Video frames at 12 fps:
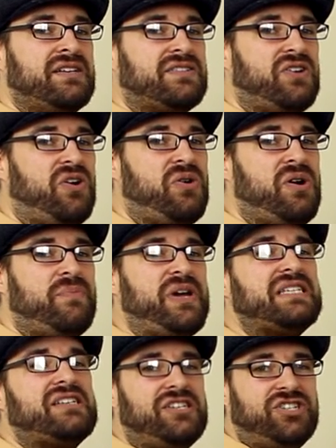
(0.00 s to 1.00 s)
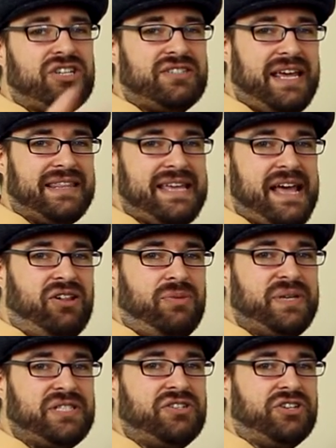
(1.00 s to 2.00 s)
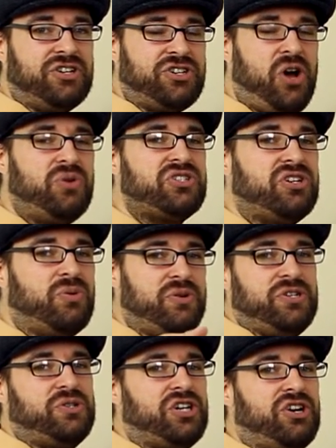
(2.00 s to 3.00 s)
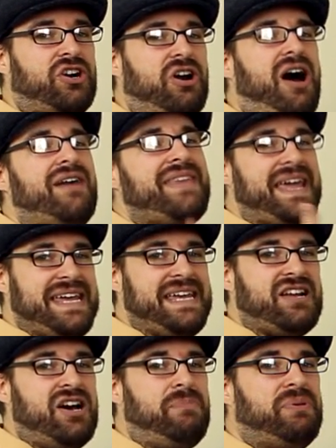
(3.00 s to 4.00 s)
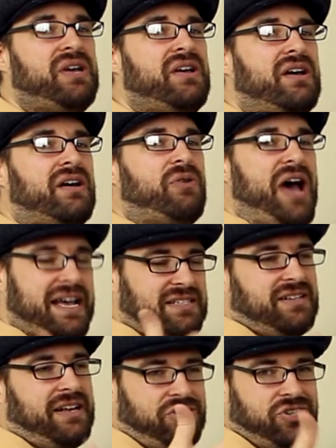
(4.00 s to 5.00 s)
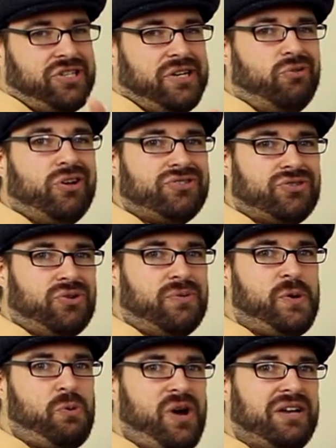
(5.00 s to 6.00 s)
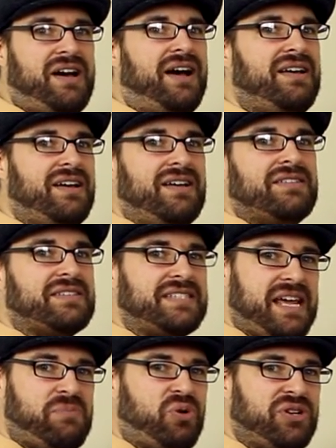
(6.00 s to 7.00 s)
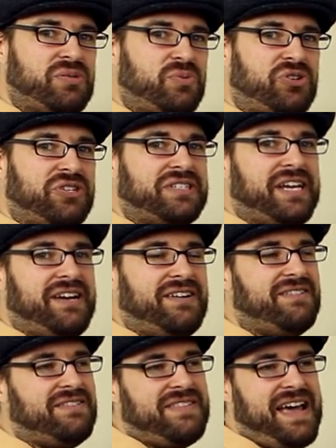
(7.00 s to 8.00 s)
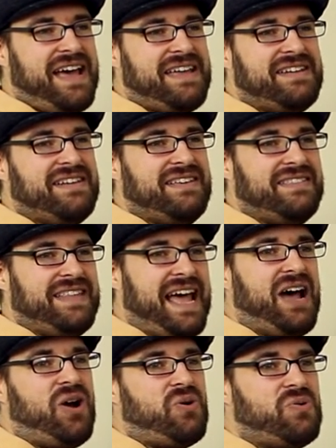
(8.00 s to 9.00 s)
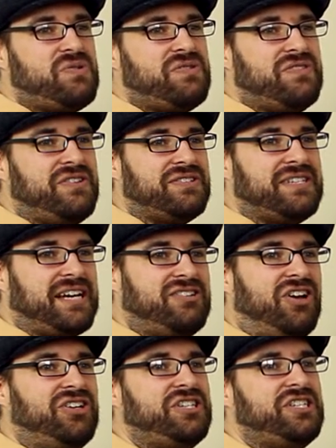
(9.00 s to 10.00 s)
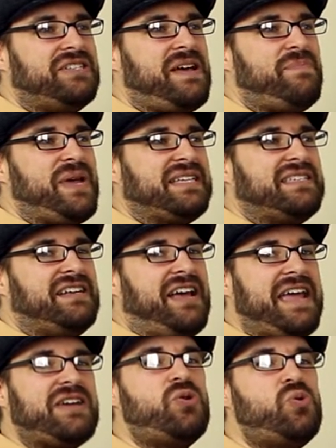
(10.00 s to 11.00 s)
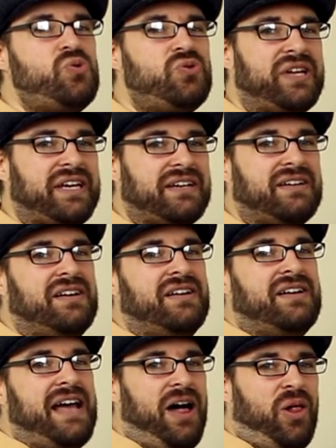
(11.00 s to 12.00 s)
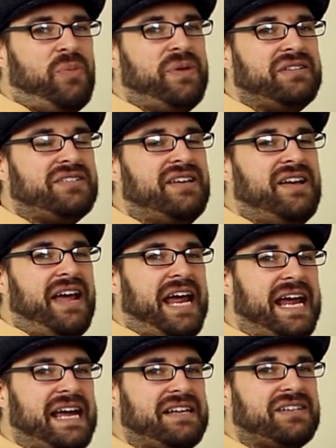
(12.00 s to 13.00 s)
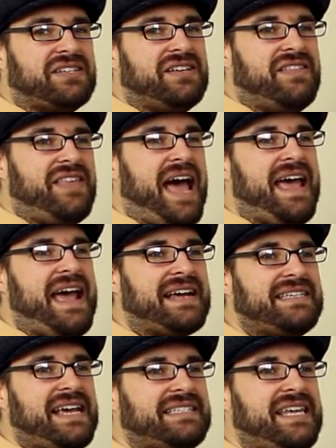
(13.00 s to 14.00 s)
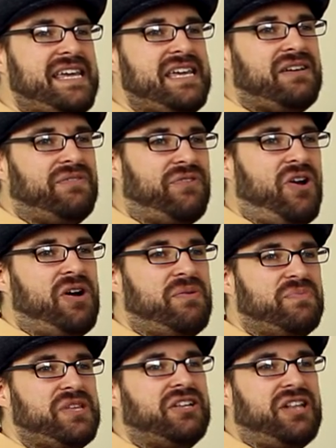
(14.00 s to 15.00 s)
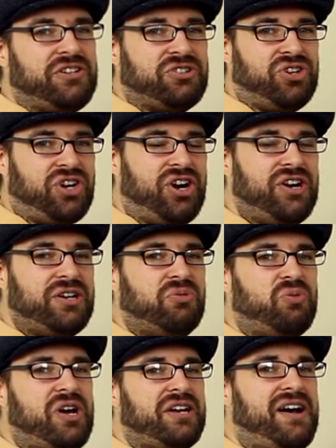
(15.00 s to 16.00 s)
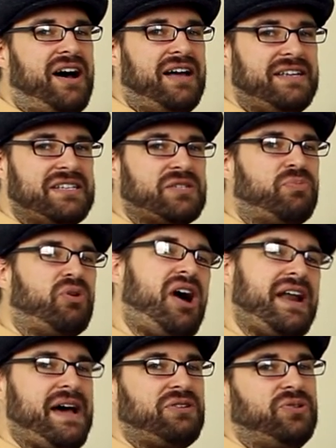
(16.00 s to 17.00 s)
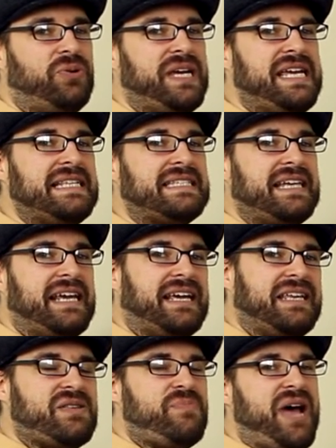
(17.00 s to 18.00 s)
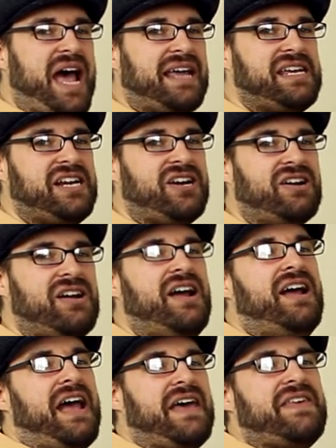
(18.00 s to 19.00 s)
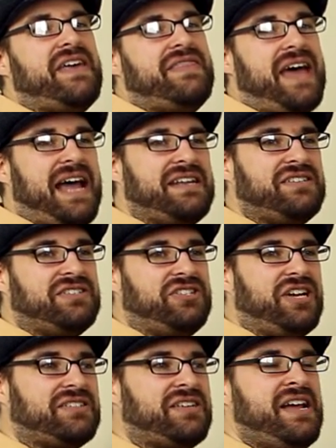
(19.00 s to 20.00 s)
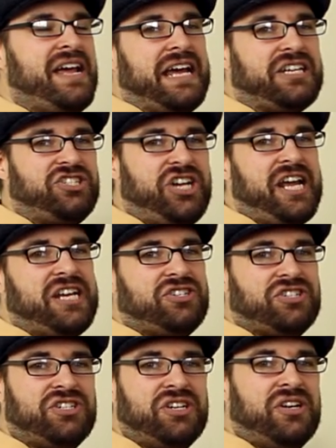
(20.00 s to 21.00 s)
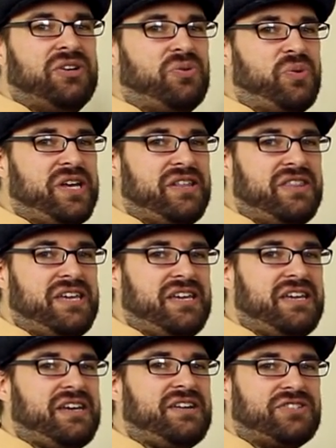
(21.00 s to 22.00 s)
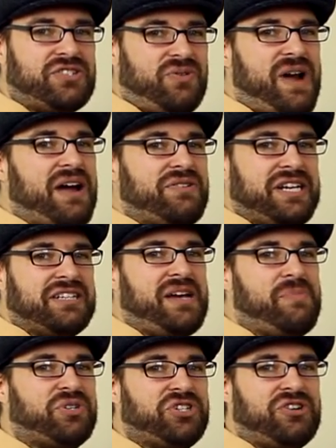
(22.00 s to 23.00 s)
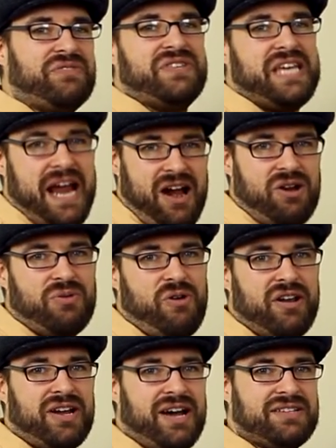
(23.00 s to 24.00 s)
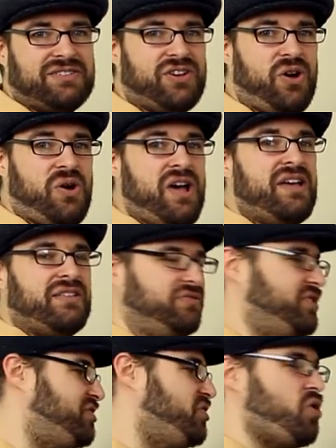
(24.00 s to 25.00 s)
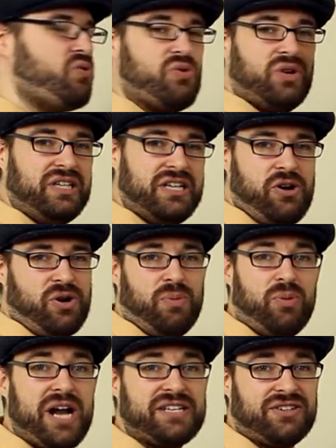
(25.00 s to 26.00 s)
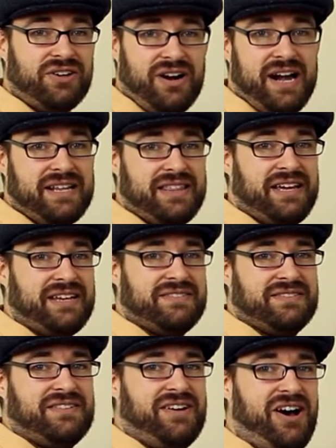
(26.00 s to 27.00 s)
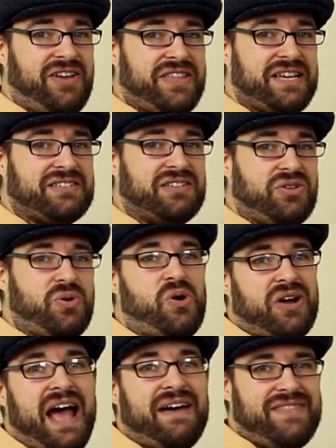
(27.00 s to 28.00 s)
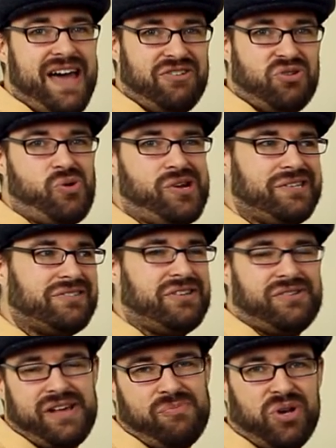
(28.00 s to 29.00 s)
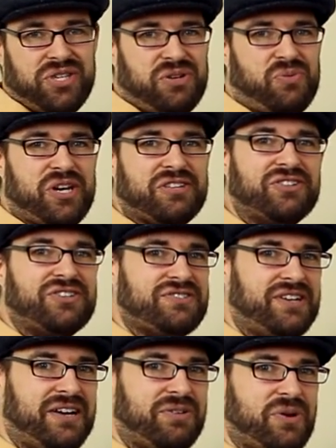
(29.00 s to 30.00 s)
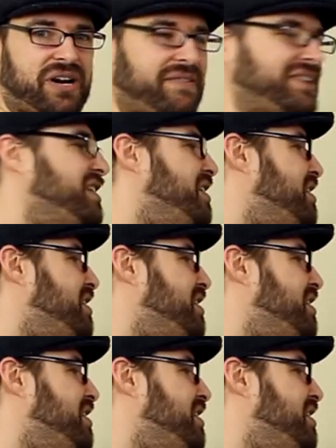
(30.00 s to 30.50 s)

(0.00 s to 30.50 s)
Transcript: So basically just like the elements in your toaster, when you turn it on, they heat up as electricity runs through them and whatnot. The same principle is here that now there's technology that makes it a cooling element and that excess heat from the electrical current and whatnot is brought out to a heat sink in the back here, and then that is just exchanged with the surrounding temperature of the air and whatnot. So there's no you know compressor or anything on this, so you won't have that noise, you know, that buzzing when it turns on or whatever.